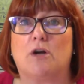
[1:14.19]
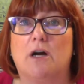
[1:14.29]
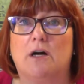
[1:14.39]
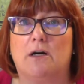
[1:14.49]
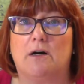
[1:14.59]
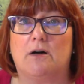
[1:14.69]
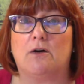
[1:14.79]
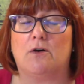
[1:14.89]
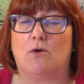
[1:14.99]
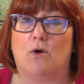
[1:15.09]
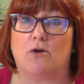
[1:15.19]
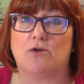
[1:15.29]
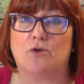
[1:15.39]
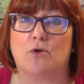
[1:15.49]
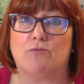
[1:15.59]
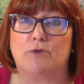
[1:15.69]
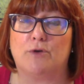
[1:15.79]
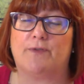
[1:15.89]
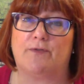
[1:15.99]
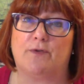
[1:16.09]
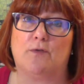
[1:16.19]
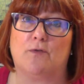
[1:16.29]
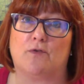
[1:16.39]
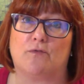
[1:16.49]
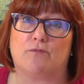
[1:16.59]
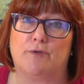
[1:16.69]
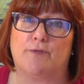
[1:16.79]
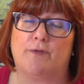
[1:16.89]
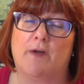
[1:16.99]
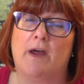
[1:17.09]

car or on your roof, if you've got a roof